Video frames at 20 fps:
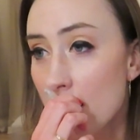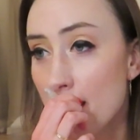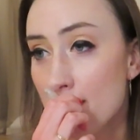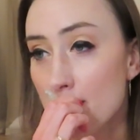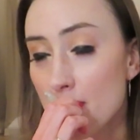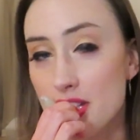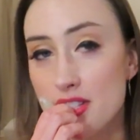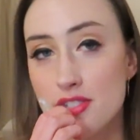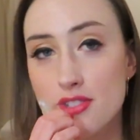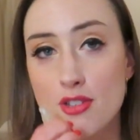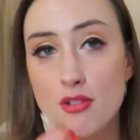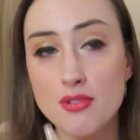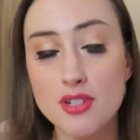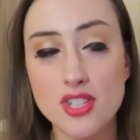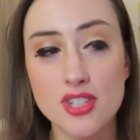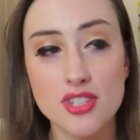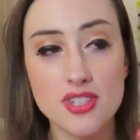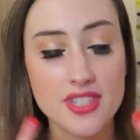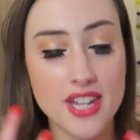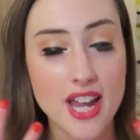but so
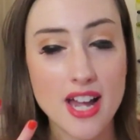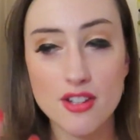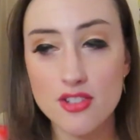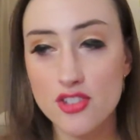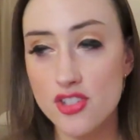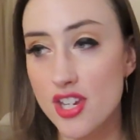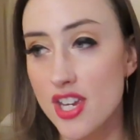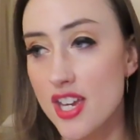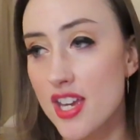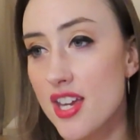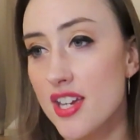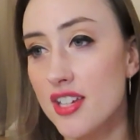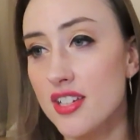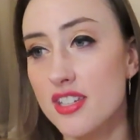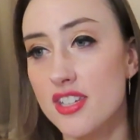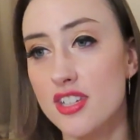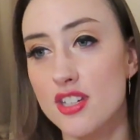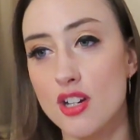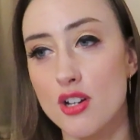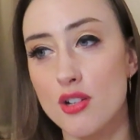nostalgic,
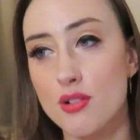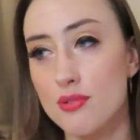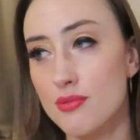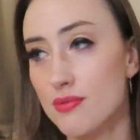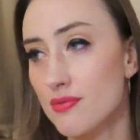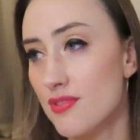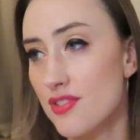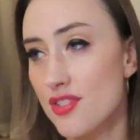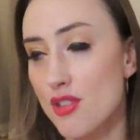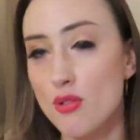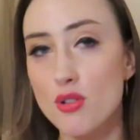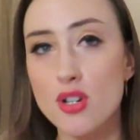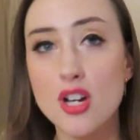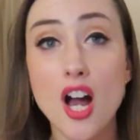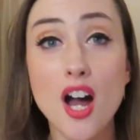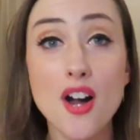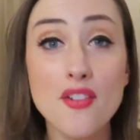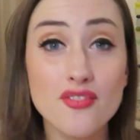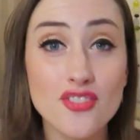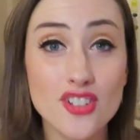you know, so
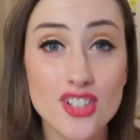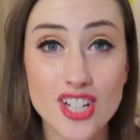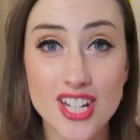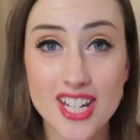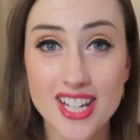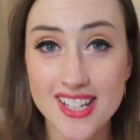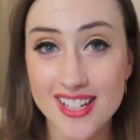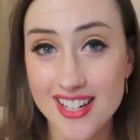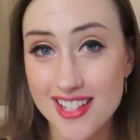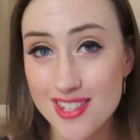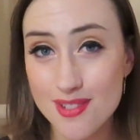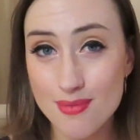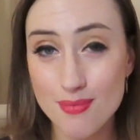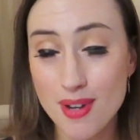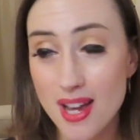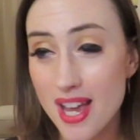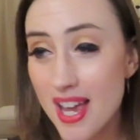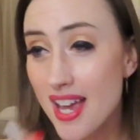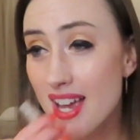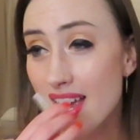comforting in its
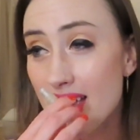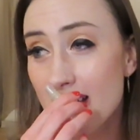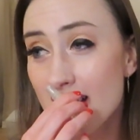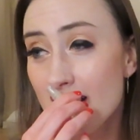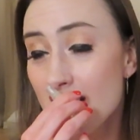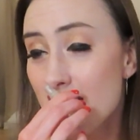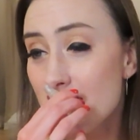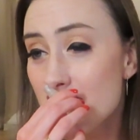way.